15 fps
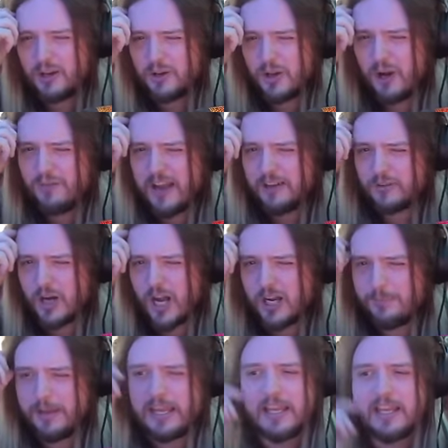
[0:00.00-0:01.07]
know if I'd
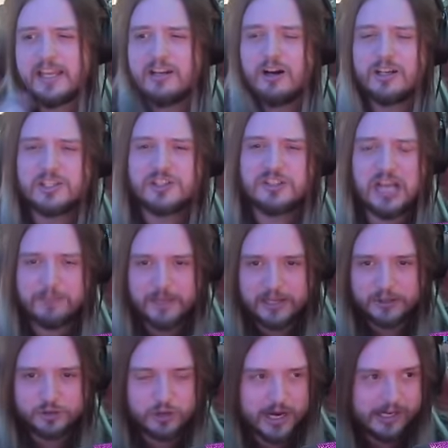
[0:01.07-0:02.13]
rock pink. And honestly, I'm
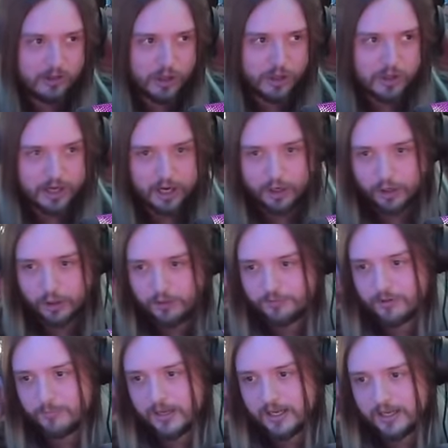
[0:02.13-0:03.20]
not trying to look like a girl
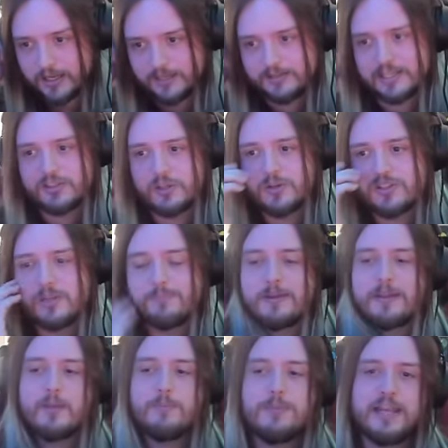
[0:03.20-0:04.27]
from behind. That's always the,
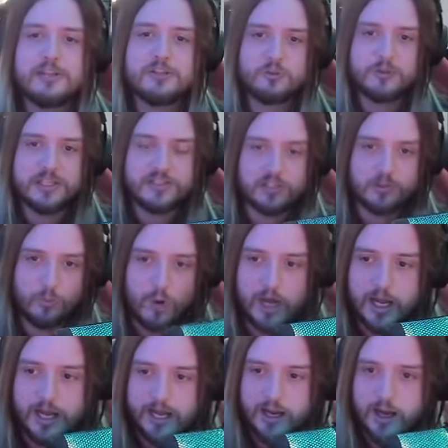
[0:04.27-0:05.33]
been the biggest reason
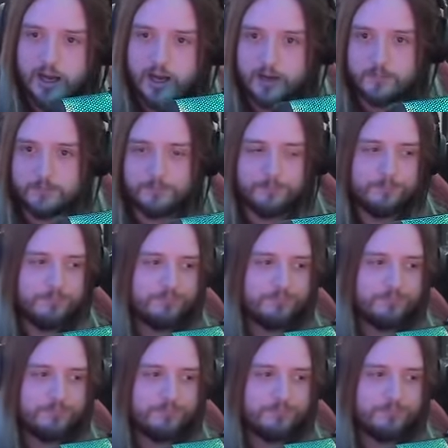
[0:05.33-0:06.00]
why um,